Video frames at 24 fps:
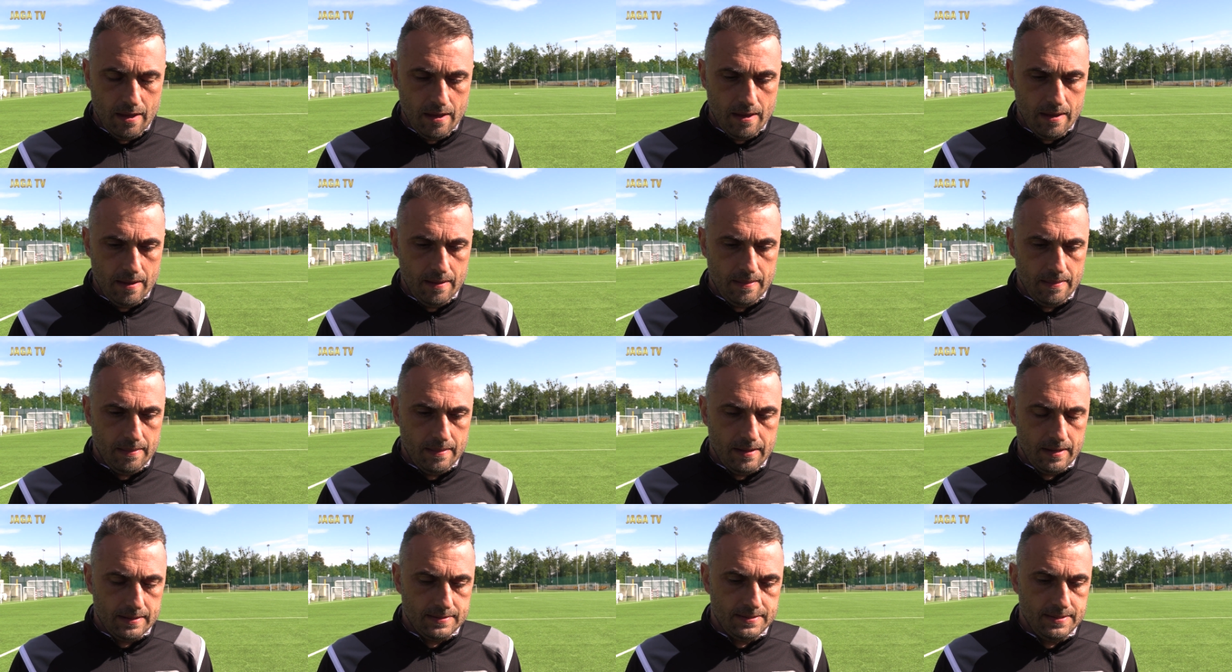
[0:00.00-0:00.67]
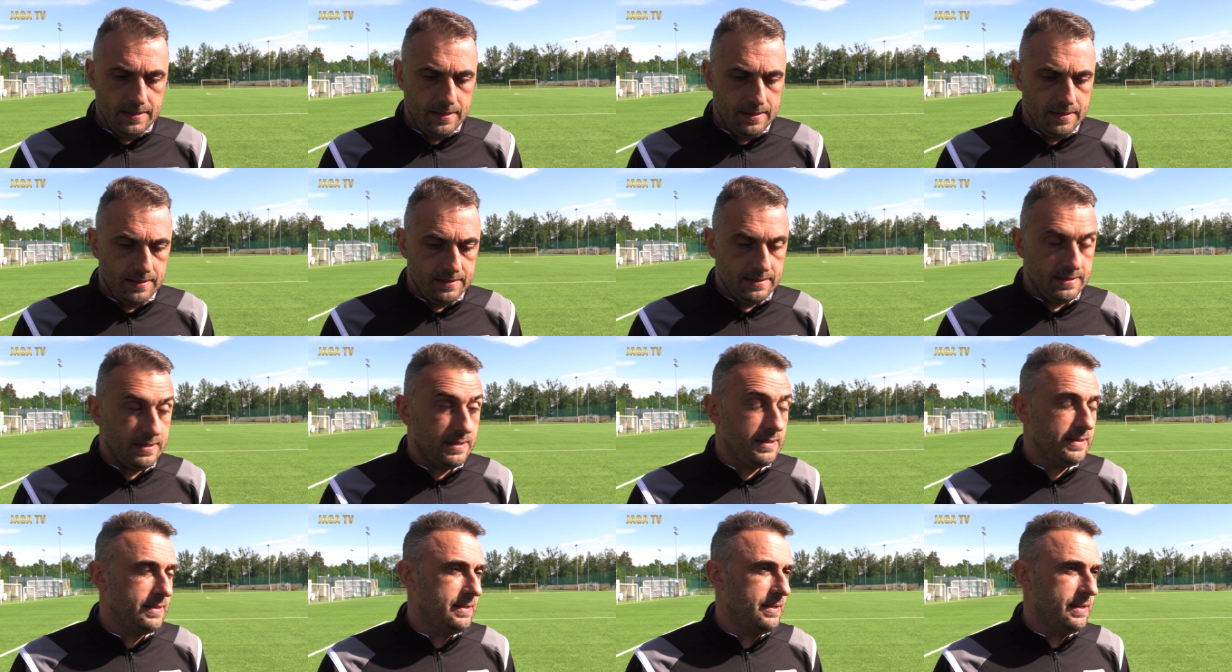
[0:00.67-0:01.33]
And that's it.
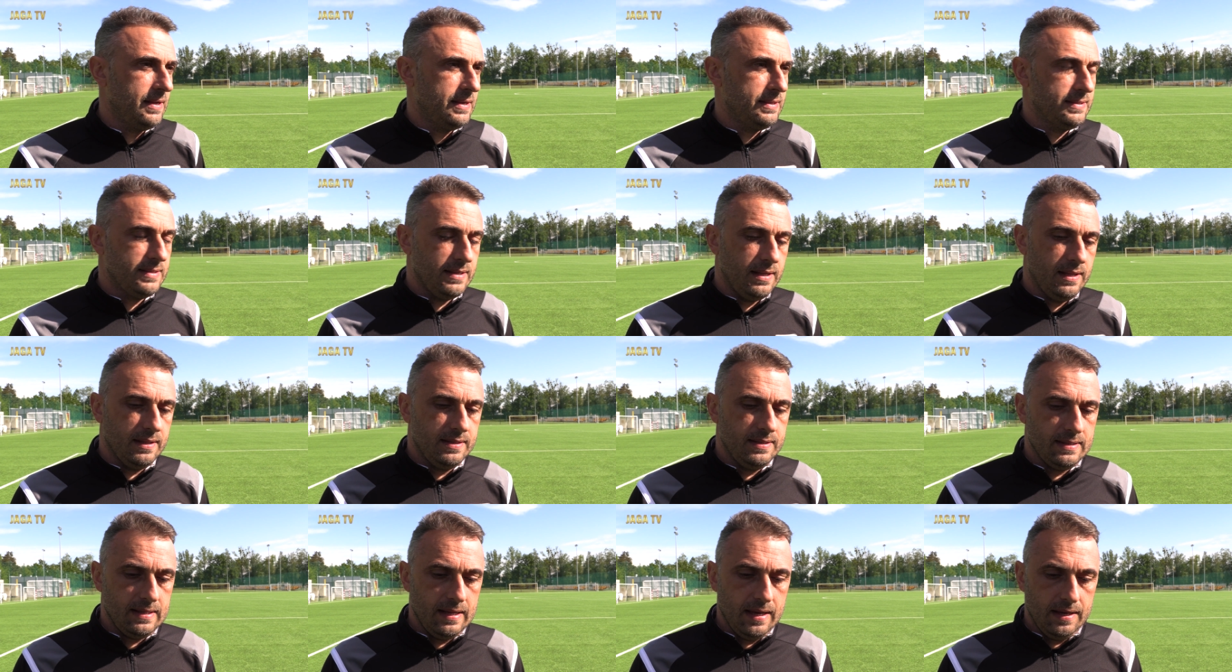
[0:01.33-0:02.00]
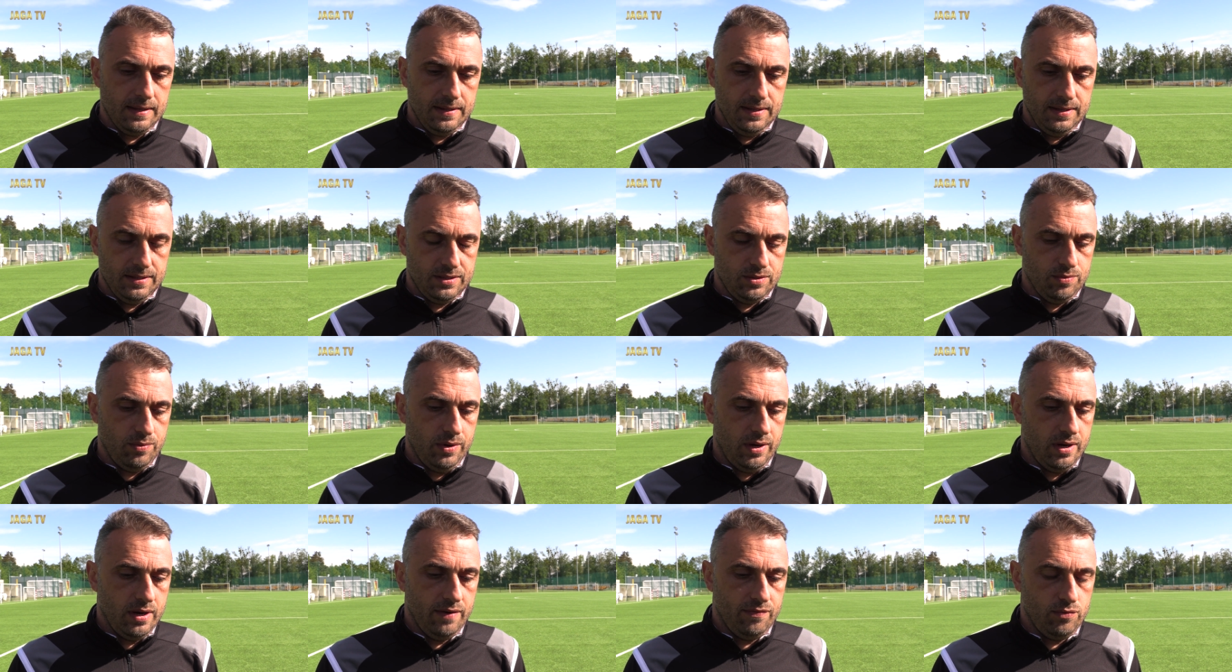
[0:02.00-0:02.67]
Is the result is like this.
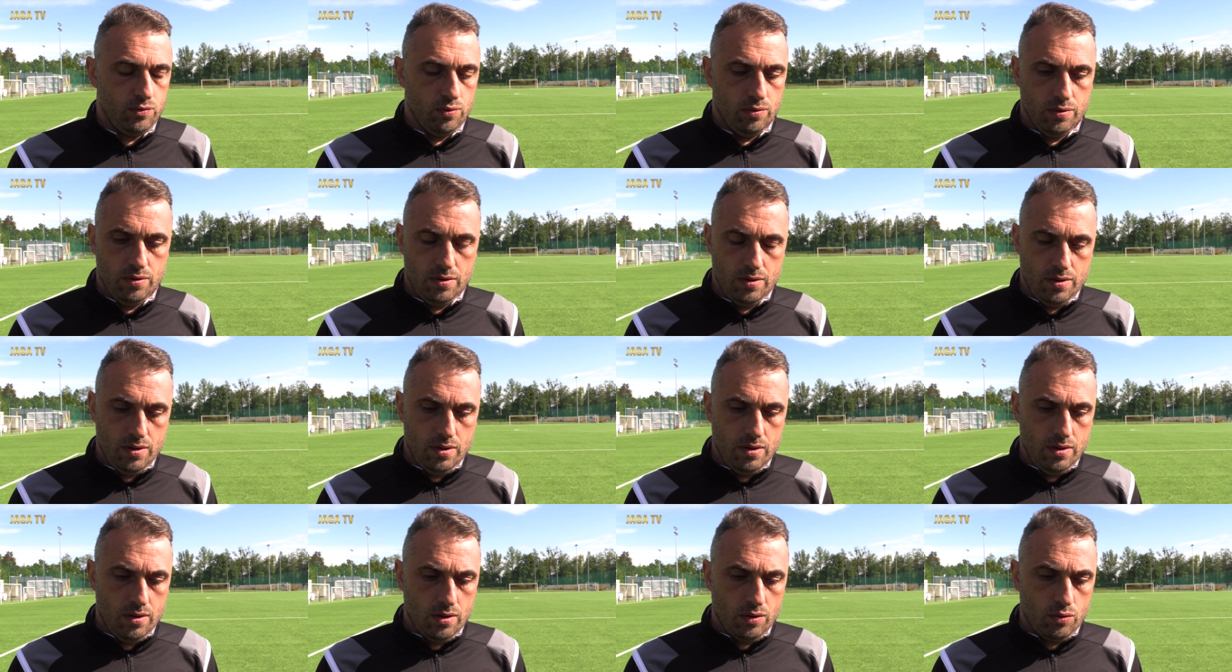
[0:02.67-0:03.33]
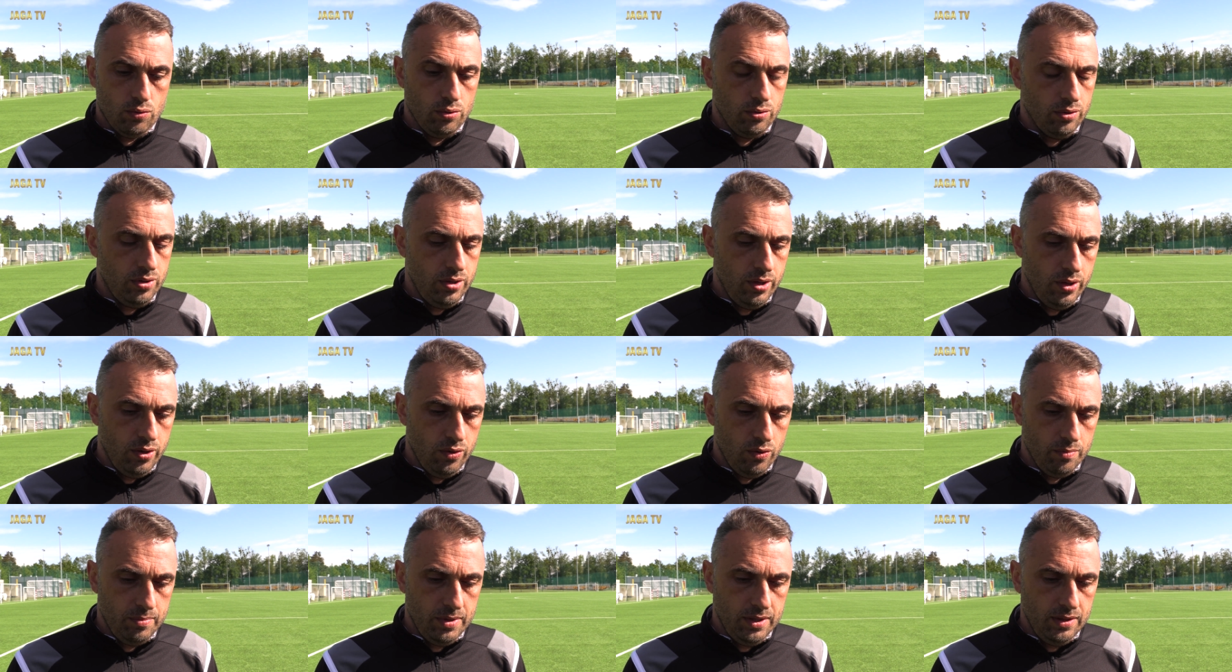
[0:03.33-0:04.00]
We have to
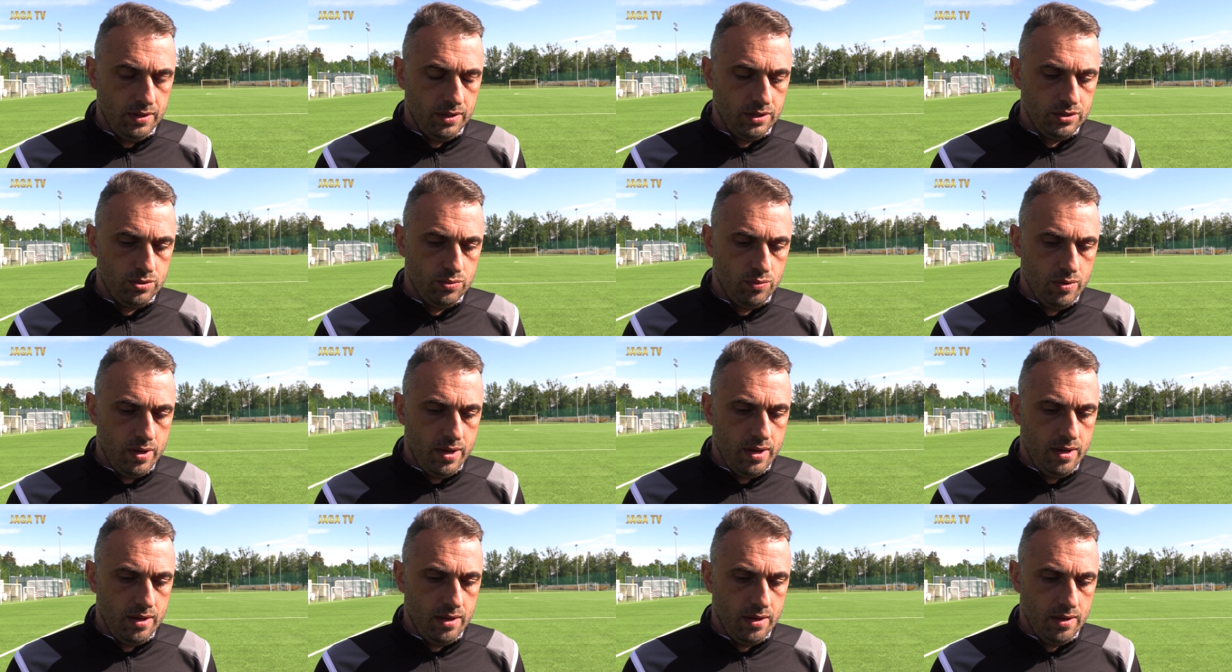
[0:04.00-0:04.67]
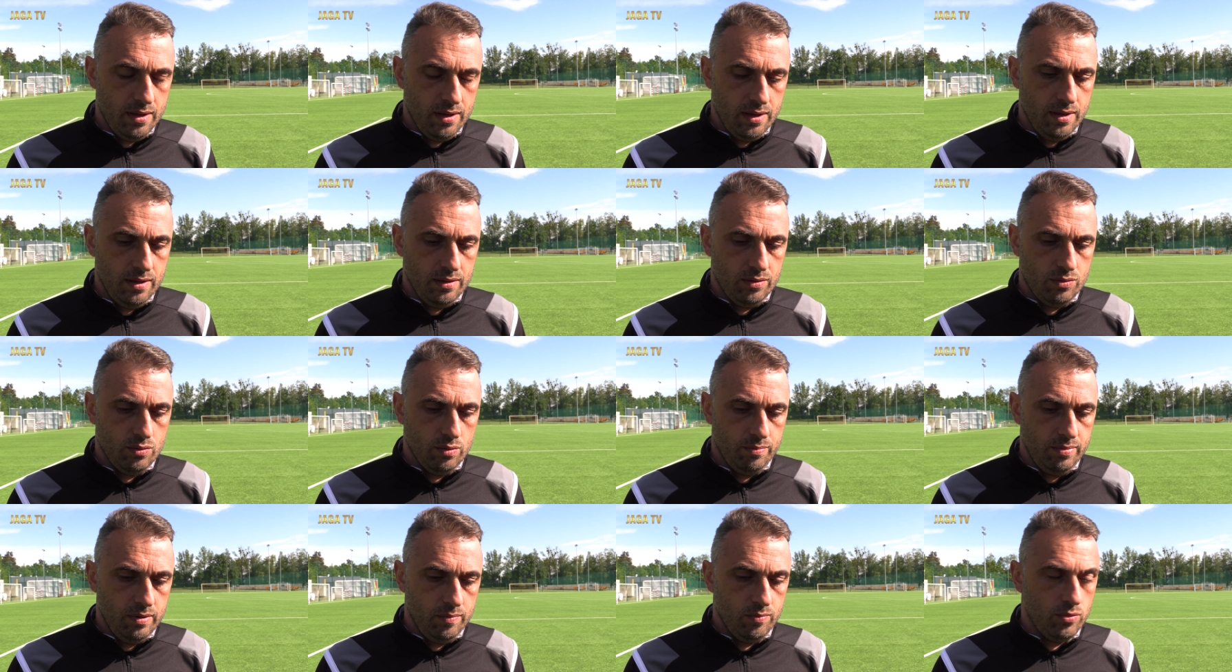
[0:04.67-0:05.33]
continue in this way and
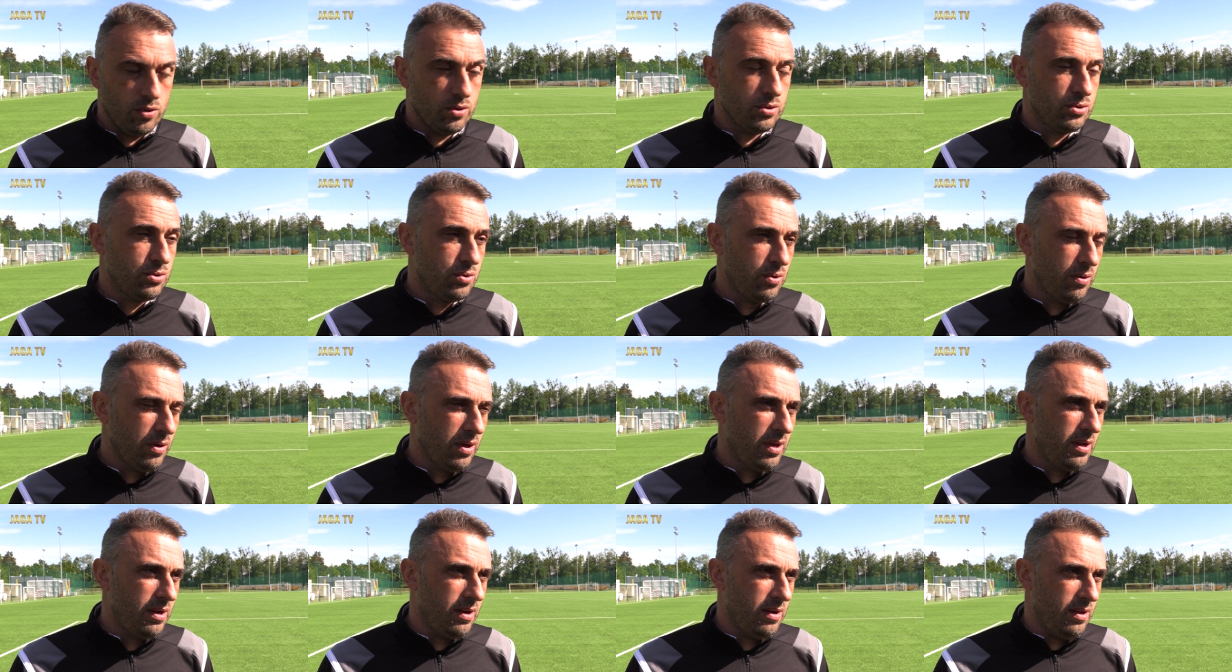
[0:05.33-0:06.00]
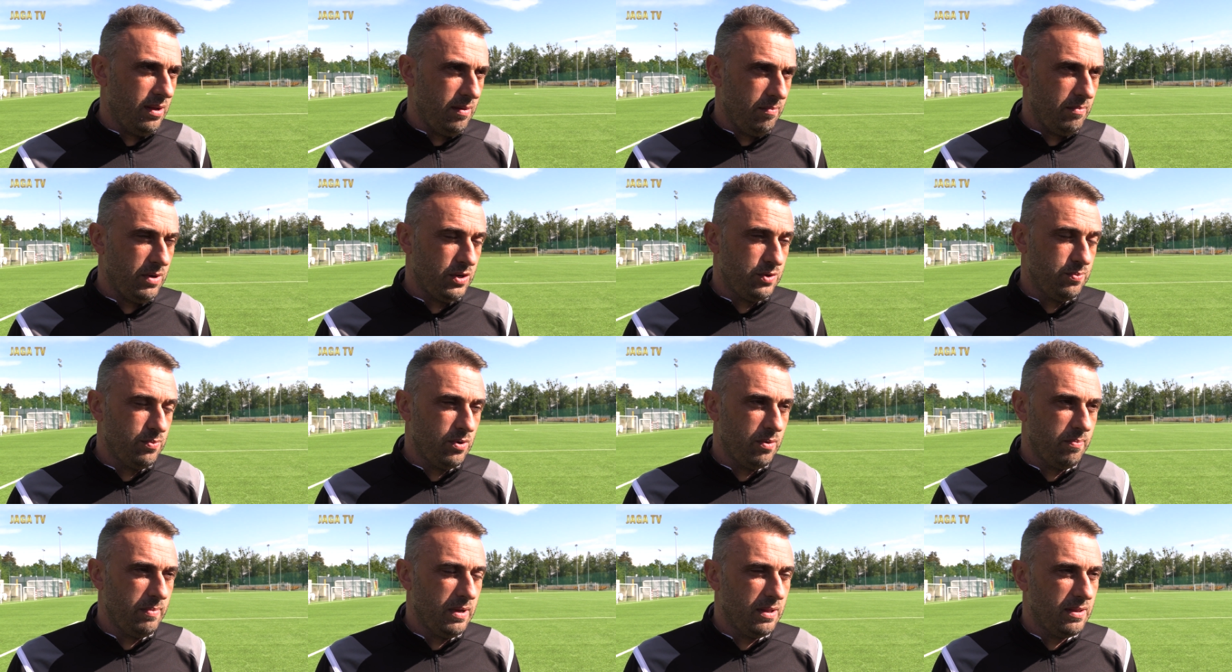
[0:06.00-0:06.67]
to be more stronger and much
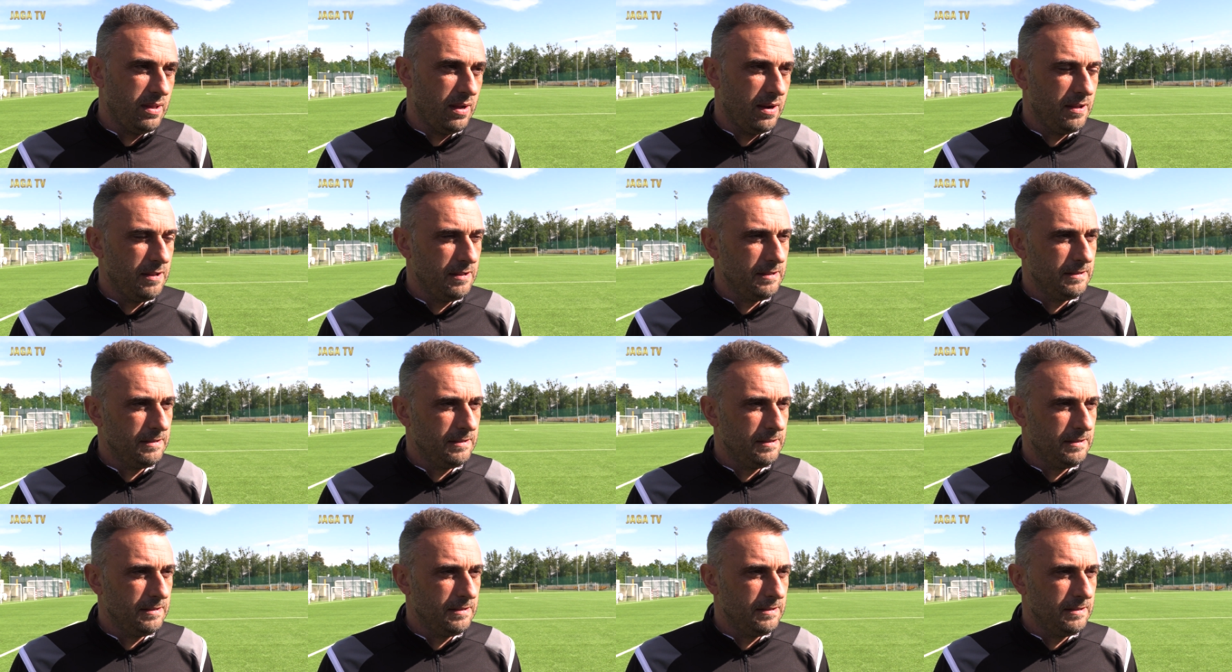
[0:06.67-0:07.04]
more better.